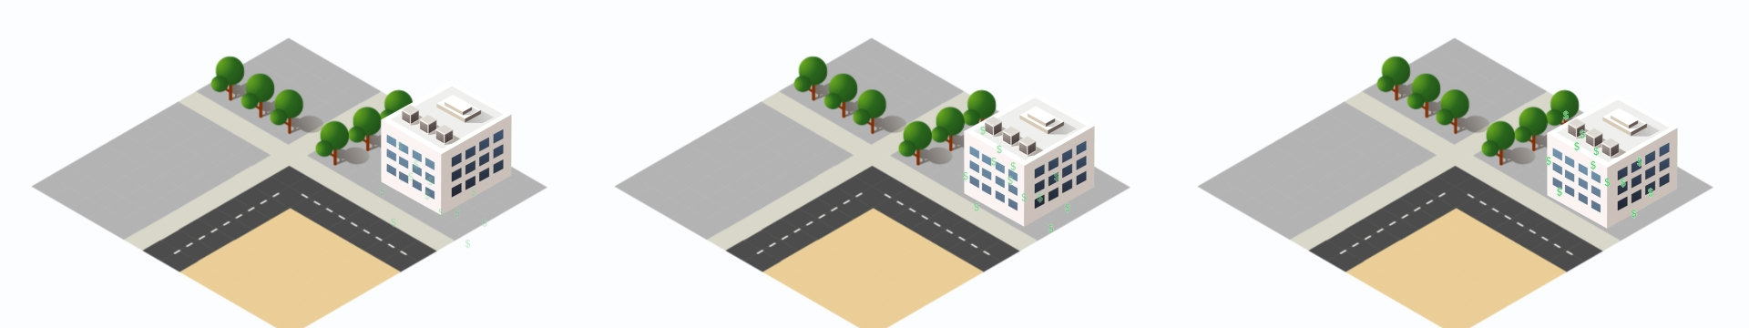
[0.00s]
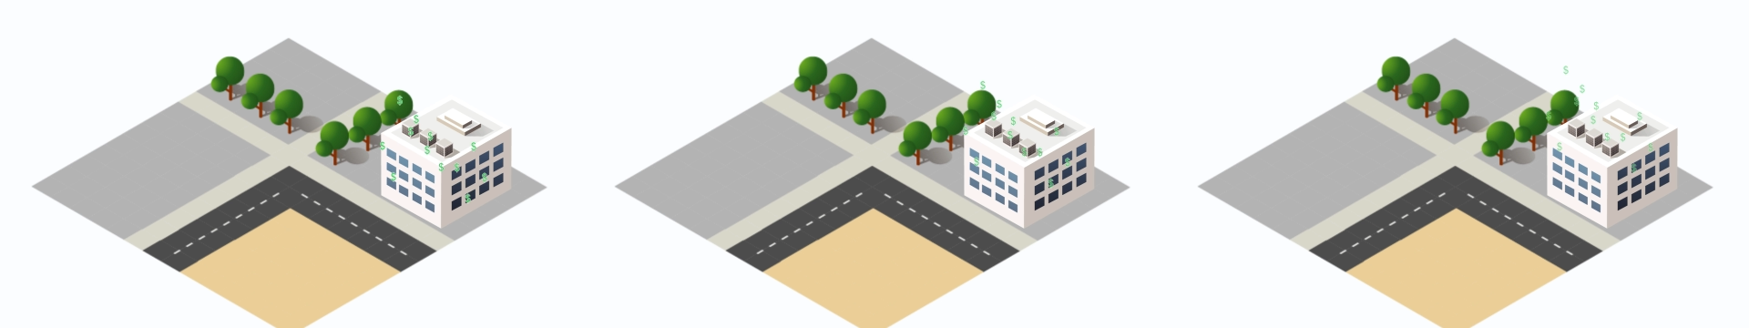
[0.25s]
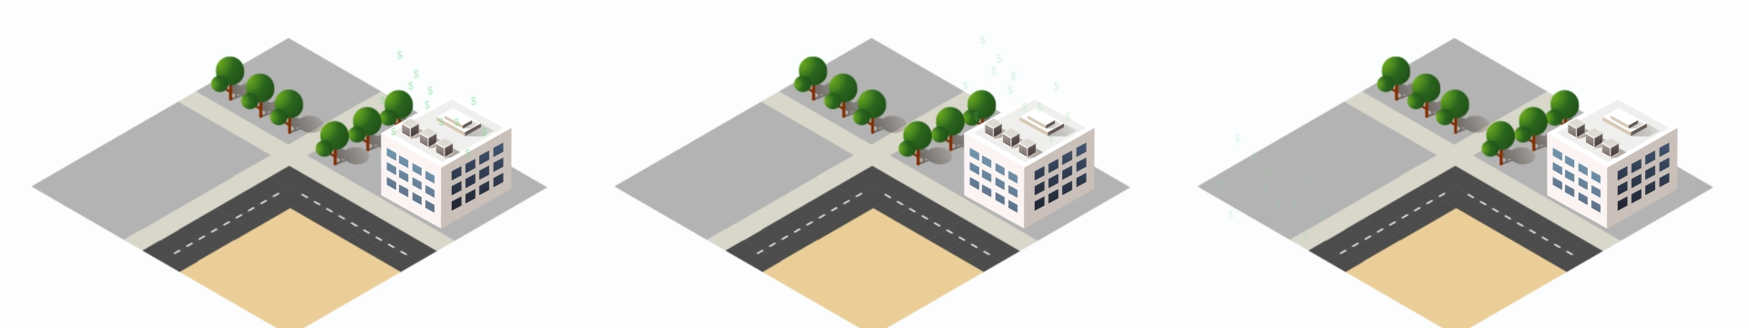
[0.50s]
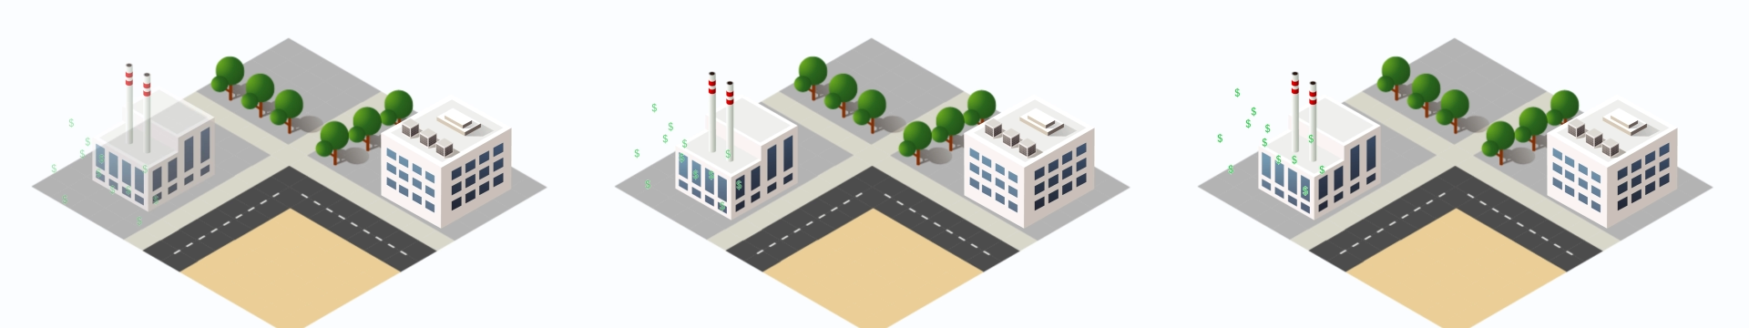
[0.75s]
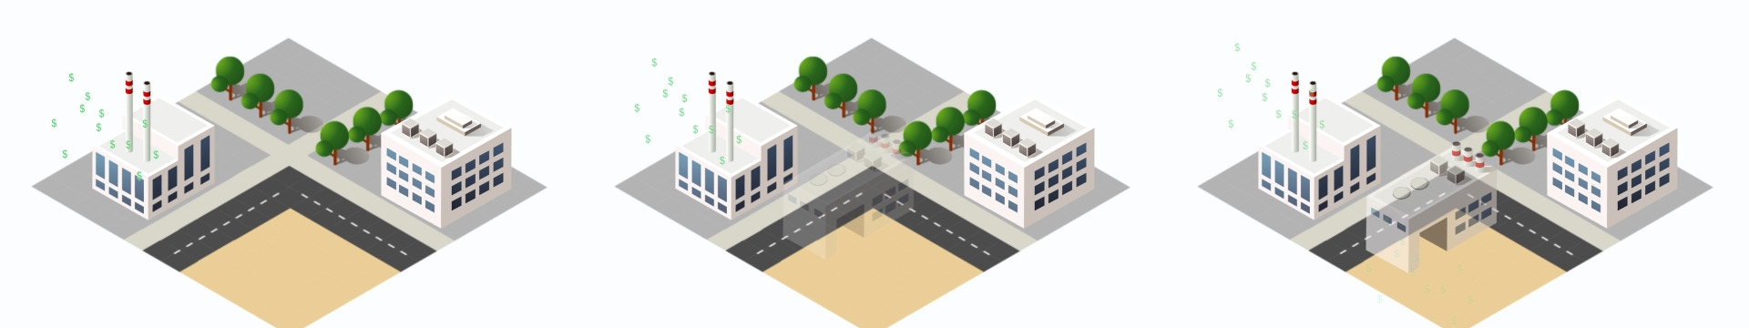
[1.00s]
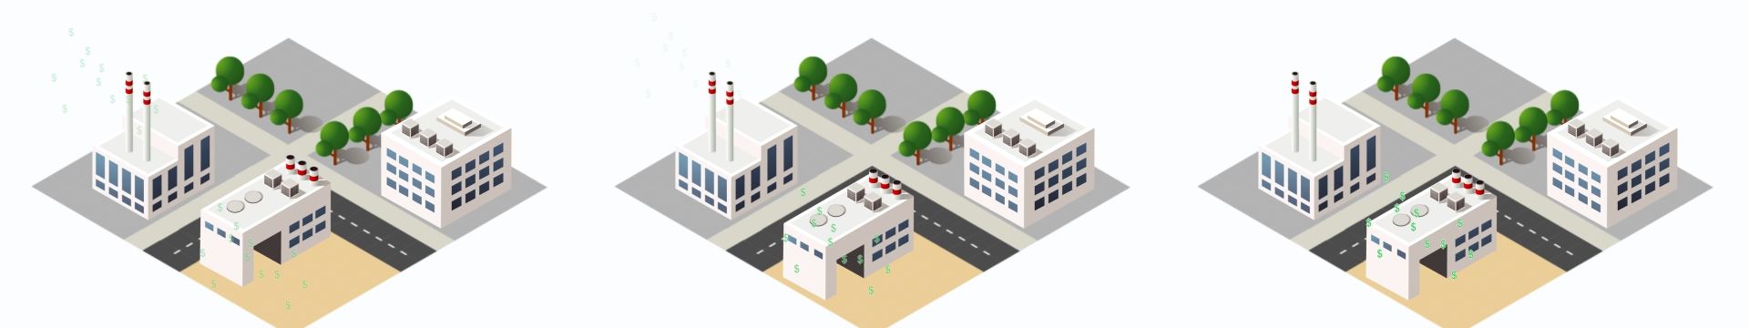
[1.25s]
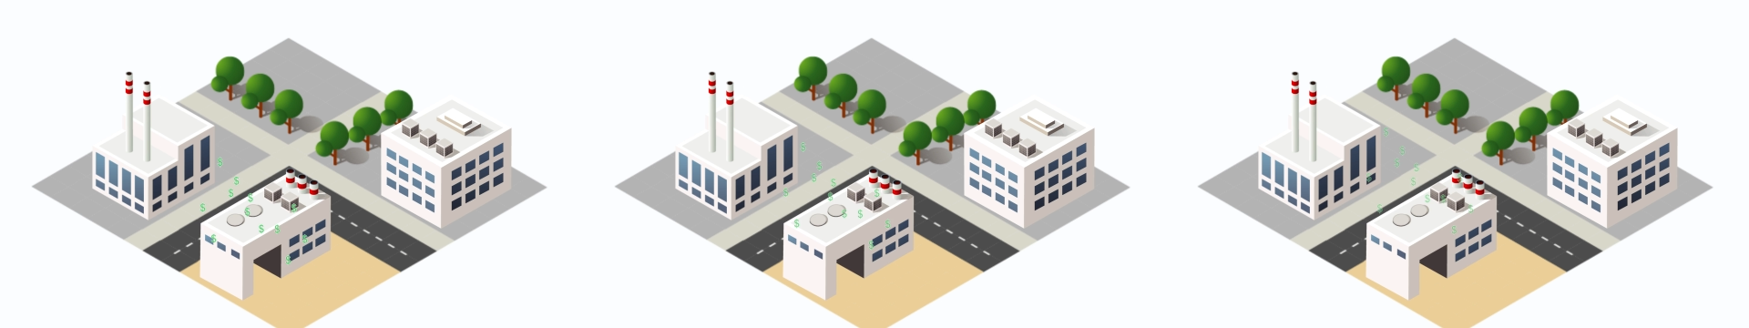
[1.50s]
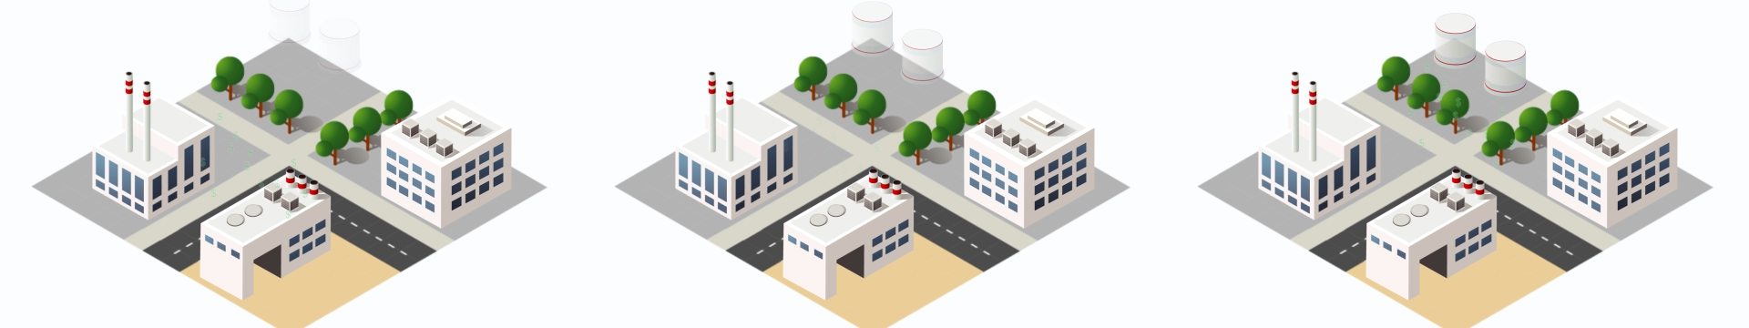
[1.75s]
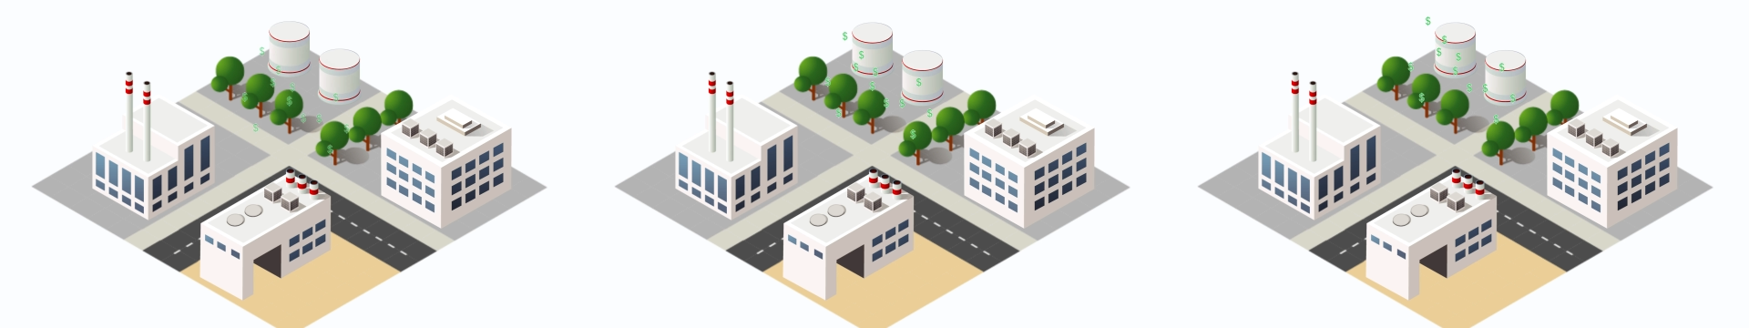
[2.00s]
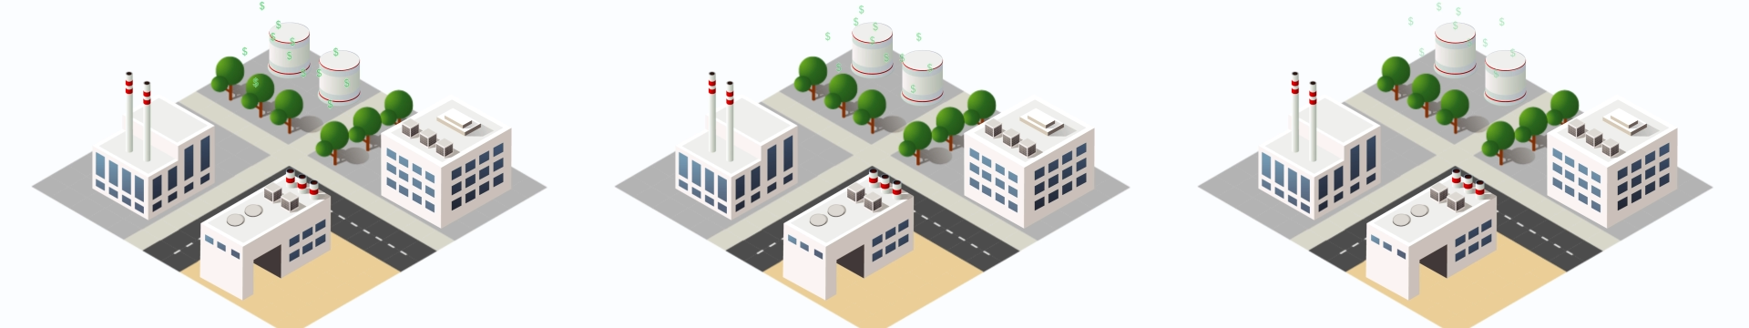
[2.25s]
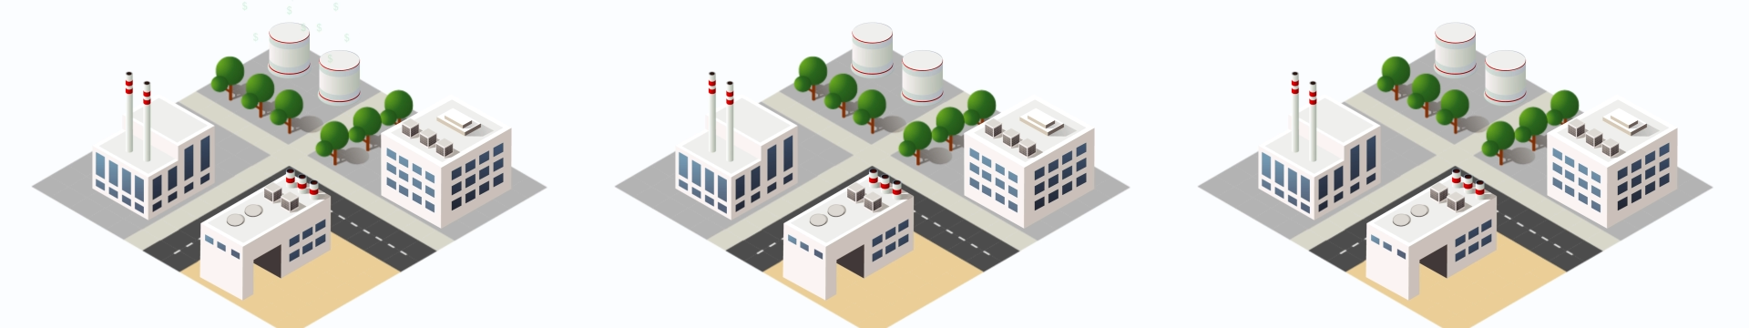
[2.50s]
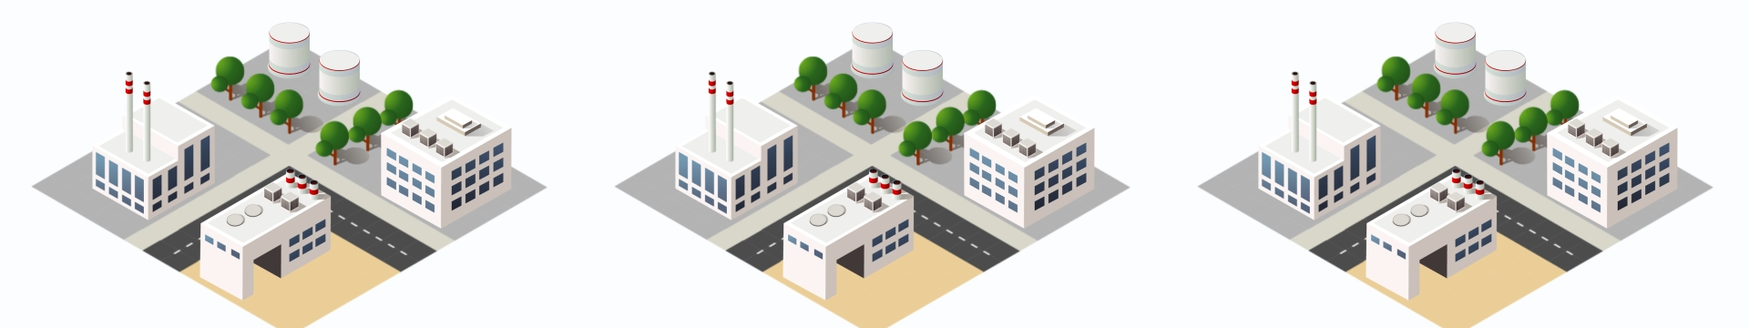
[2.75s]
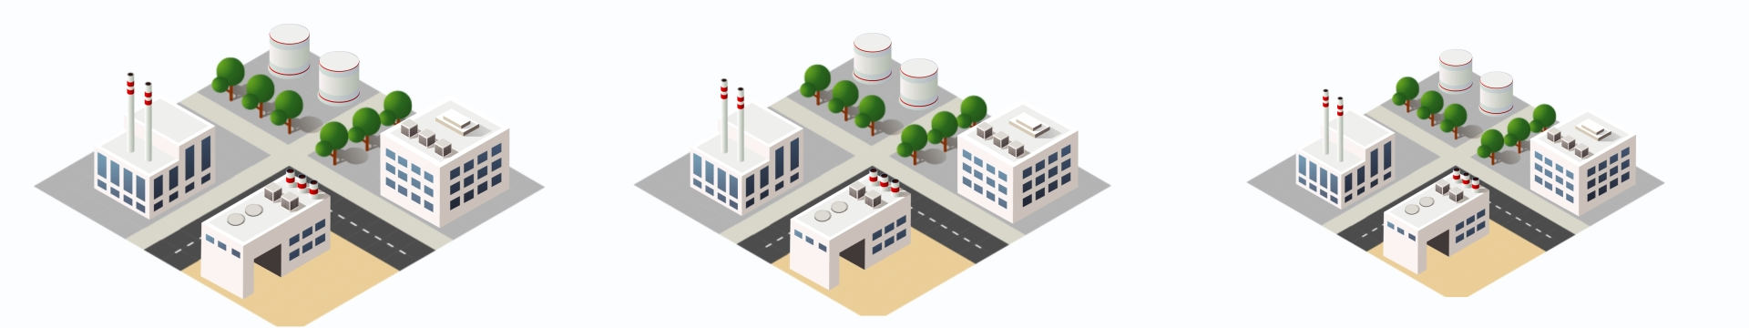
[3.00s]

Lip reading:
Nobody's mouth can be seen.